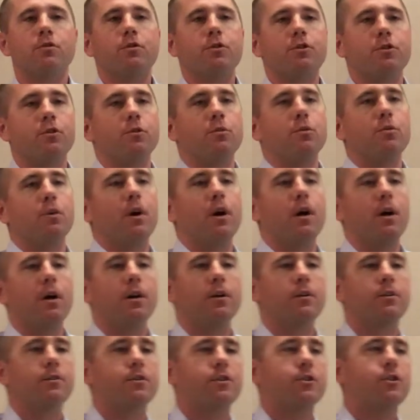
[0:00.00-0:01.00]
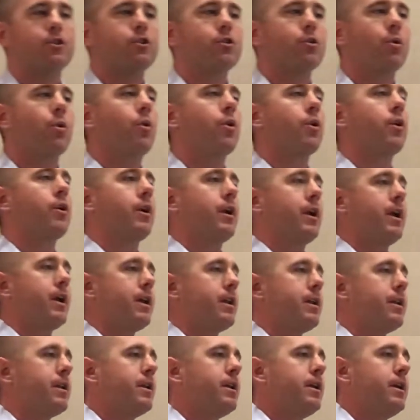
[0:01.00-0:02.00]
to shore
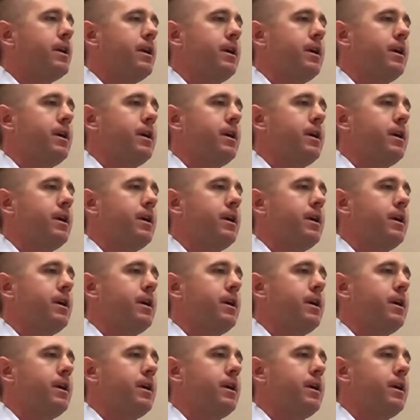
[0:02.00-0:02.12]
and